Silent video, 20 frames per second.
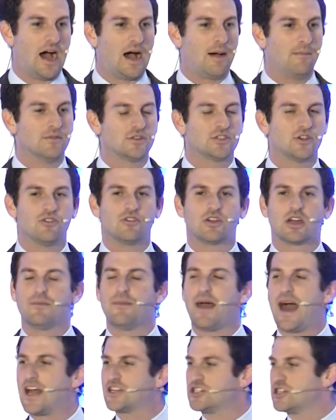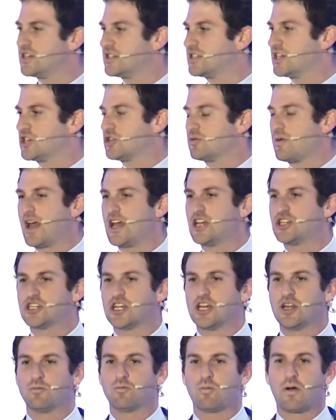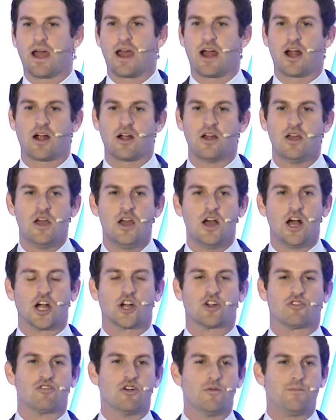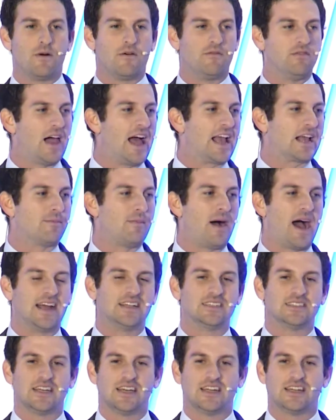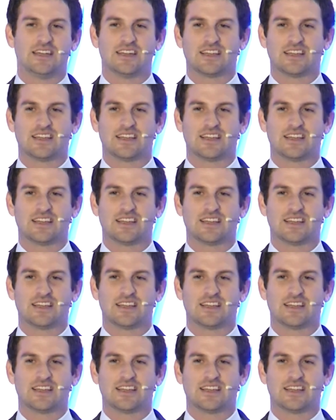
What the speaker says: So you can imagine a situation where a group of like-minded,